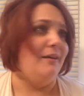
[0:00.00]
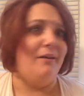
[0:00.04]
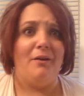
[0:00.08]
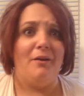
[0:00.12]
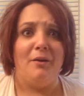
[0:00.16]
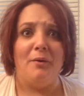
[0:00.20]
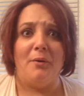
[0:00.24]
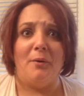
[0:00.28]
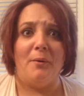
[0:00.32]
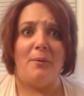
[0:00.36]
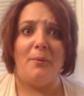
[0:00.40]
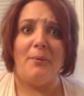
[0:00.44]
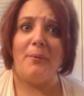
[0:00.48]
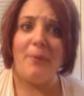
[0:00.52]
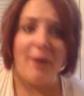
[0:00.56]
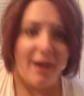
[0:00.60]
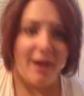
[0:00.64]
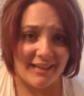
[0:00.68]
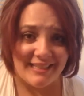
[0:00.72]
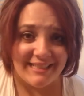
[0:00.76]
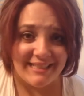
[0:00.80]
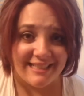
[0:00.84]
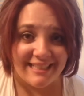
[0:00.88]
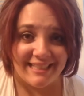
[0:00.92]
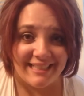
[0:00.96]

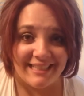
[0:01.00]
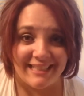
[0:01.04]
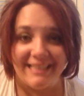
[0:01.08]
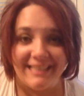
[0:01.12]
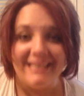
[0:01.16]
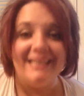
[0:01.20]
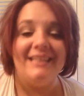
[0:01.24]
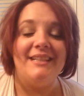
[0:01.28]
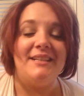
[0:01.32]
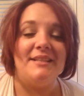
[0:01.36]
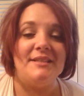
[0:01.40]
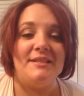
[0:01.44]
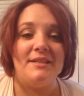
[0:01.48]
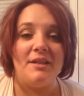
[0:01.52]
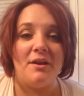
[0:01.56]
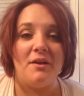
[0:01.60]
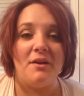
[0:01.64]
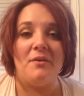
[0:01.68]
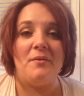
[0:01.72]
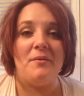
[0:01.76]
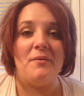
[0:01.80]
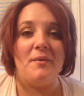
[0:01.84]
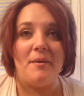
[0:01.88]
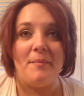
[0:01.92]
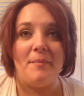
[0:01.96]
what?
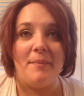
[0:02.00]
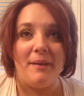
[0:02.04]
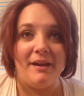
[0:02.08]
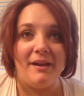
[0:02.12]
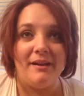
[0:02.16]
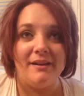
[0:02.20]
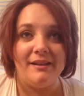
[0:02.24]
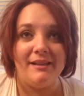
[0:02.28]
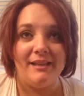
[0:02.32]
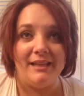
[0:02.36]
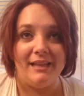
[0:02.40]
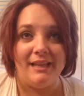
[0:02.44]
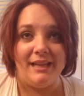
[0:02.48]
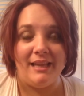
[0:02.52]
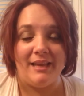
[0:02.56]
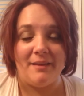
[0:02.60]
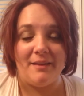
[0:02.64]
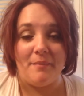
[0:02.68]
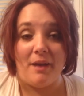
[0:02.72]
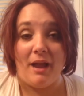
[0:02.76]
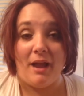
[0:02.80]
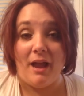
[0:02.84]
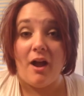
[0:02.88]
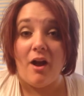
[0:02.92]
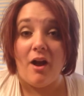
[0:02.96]
So apparently
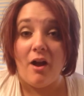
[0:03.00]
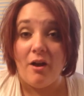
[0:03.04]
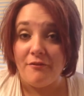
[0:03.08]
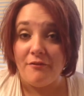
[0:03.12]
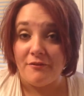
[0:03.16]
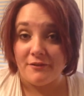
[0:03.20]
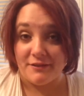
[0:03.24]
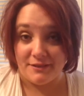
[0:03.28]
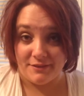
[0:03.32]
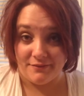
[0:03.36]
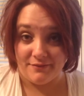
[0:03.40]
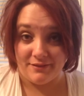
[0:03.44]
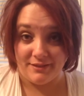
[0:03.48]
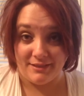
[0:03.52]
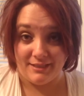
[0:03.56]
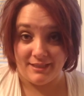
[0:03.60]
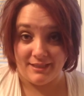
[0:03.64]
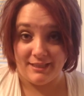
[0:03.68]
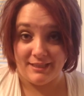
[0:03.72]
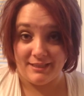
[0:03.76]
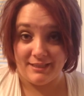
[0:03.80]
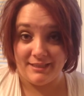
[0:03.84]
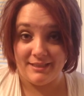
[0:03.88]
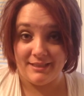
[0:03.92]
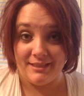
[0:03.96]
my office
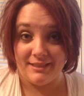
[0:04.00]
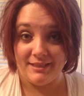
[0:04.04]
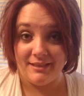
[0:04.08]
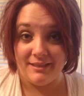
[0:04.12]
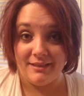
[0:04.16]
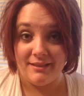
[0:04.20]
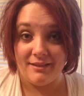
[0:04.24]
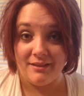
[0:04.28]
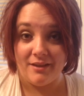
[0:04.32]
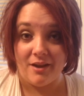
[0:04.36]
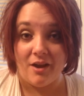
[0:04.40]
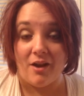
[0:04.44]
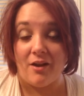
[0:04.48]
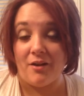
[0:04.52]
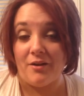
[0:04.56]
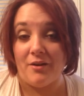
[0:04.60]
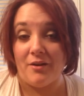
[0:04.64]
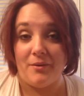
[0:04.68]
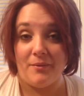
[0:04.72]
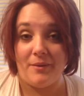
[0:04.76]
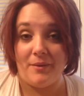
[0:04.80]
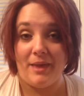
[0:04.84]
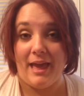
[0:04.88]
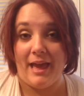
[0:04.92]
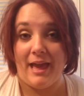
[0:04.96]
visits are
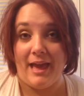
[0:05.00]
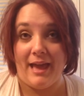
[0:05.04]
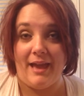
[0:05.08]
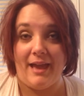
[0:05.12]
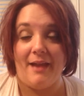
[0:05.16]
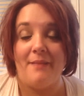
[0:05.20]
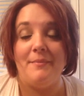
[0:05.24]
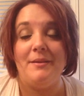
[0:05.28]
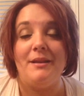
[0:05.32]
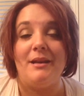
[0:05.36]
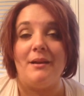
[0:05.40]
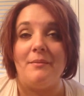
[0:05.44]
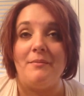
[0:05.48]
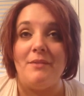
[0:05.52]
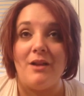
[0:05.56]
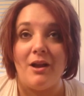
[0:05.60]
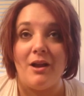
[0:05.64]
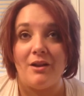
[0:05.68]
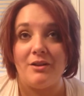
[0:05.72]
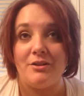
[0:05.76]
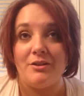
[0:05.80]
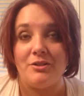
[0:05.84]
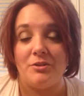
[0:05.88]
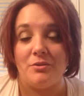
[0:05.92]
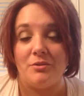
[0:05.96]
okay. I mean, I'm
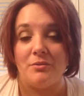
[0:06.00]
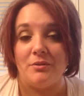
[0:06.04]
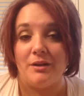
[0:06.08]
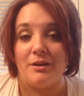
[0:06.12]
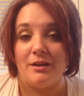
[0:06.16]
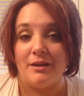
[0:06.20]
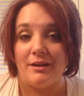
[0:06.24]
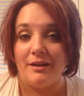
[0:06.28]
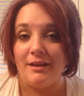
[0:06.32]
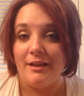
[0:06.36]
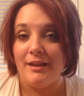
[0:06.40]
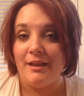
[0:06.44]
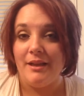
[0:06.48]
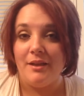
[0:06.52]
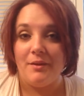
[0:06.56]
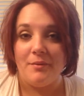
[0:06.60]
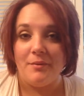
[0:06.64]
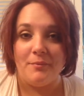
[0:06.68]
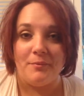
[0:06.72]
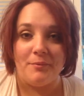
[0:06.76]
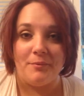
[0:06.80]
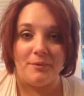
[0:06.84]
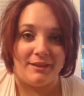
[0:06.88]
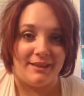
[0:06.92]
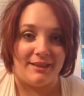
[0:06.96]
not sure
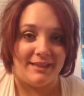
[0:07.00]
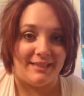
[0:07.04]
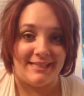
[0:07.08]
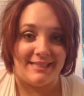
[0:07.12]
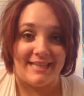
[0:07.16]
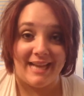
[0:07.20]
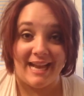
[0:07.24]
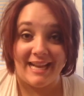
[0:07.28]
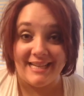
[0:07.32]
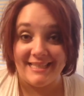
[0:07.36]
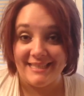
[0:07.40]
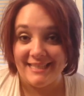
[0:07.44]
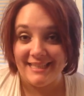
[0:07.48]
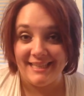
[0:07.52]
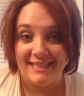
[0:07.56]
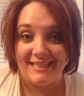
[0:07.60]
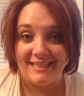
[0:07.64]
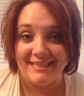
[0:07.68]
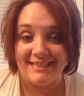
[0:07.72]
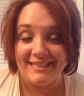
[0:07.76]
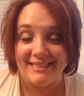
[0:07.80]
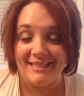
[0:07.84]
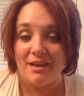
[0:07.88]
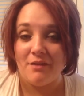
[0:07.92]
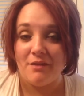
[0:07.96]
what the testing
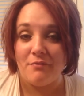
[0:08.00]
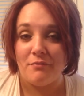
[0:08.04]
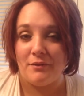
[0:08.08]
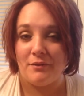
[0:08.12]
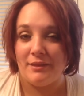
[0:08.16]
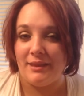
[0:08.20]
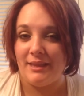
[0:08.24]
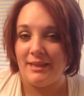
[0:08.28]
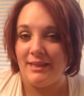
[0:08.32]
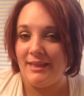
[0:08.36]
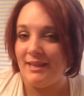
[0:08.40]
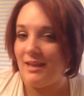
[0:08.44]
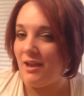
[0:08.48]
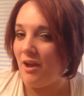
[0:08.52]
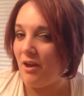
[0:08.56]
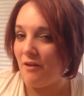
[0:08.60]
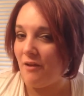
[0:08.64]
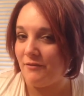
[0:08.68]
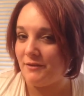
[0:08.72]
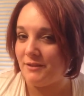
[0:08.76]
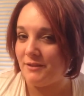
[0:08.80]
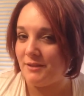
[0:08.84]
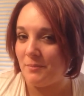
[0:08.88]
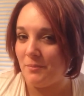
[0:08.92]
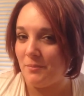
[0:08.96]
and stuff within the
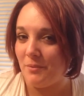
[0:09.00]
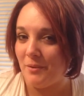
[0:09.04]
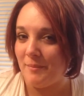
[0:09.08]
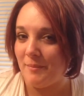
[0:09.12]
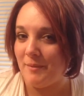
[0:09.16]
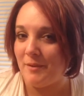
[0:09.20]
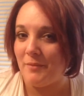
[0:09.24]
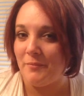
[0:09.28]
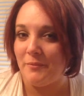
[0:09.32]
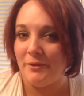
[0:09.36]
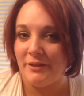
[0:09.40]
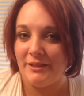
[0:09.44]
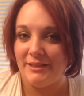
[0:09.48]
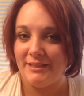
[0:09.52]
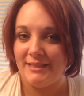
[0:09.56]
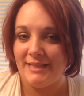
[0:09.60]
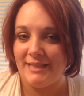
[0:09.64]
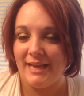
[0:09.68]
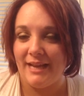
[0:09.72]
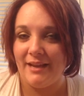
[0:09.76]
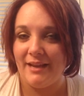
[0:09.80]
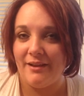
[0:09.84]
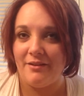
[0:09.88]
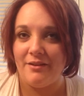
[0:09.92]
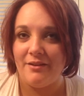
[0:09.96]
office appointment will
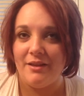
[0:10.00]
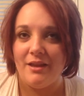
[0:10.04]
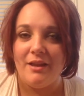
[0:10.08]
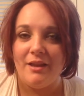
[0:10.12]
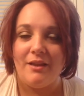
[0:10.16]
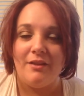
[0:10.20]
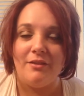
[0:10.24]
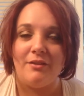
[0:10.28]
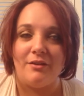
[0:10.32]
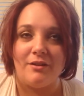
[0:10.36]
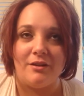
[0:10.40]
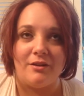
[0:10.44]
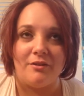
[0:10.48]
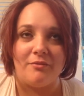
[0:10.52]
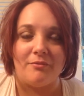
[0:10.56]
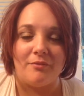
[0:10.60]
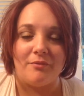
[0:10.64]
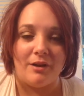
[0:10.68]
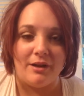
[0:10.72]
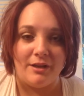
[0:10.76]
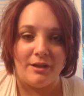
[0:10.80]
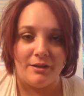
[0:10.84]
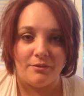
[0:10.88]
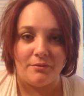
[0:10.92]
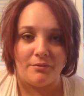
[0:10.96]
entail. They're going to run
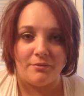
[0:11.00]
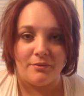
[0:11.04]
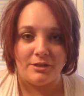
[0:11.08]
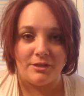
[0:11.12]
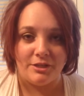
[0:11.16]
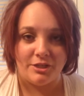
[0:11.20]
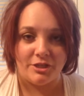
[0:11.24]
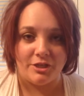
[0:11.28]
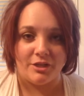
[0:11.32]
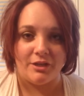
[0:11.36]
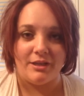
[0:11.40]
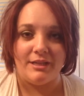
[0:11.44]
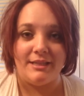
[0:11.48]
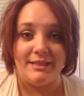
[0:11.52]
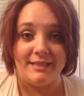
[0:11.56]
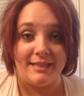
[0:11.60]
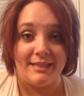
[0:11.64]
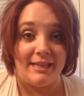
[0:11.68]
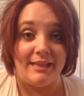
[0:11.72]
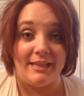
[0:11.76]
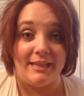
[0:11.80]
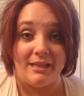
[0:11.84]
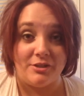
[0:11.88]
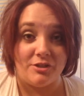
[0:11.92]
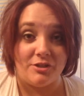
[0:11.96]
it through insurance,
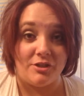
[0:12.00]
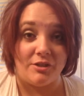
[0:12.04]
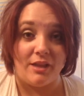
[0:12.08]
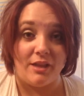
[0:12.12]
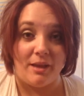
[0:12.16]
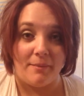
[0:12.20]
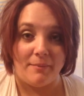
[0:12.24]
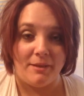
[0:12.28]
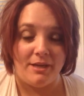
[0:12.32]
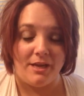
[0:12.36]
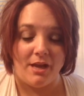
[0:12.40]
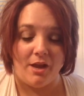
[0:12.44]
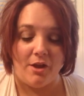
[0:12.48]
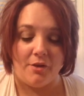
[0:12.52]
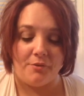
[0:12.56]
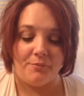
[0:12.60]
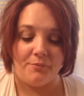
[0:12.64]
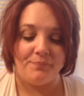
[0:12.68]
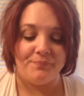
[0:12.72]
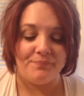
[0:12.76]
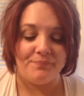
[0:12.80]
and then she'll let me know.